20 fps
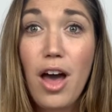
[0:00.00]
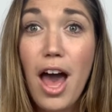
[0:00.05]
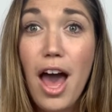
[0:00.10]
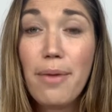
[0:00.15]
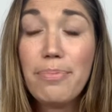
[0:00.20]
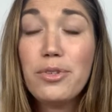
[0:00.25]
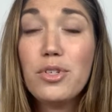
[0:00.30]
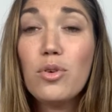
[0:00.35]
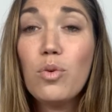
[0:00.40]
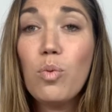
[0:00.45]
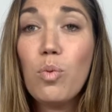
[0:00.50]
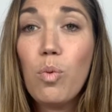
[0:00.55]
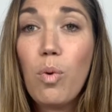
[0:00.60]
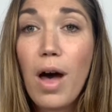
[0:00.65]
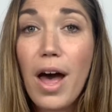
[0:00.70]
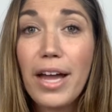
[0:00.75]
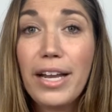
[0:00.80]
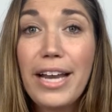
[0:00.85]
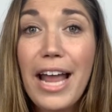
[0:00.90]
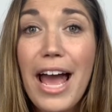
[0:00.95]
Up to
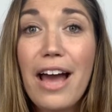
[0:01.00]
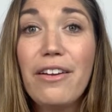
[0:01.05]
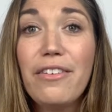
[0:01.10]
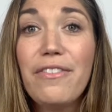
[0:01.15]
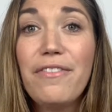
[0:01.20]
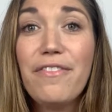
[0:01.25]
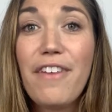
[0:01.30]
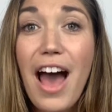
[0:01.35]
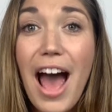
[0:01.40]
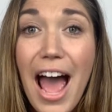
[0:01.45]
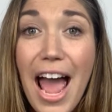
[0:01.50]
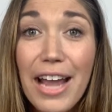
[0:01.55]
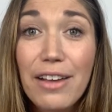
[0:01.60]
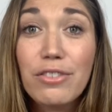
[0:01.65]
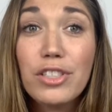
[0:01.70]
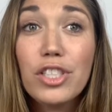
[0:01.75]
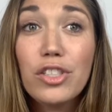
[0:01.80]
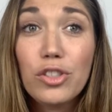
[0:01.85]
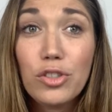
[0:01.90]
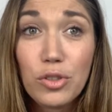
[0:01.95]
1 out of
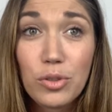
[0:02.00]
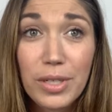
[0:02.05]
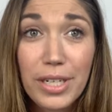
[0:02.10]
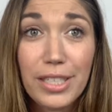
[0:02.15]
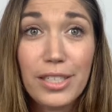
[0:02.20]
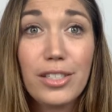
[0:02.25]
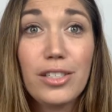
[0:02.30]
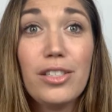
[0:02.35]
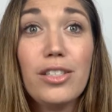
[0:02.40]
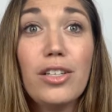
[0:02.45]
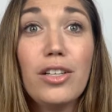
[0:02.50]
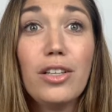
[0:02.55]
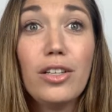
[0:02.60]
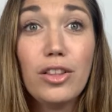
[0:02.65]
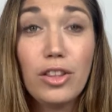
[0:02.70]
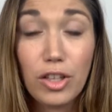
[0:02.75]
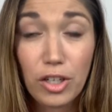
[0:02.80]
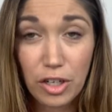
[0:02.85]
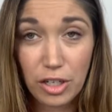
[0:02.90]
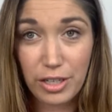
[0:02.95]
5 students
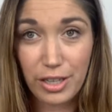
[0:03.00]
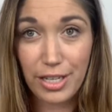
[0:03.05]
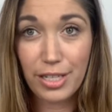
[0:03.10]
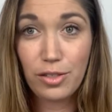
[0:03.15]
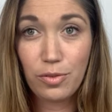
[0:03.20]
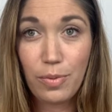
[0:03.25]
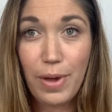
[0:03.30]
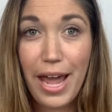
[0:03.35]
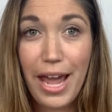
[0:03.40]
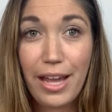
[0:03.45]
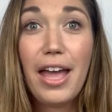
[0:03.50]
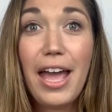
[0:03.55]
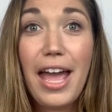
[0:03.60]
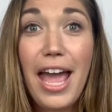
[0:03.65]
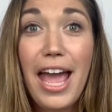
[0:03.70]
learn this way.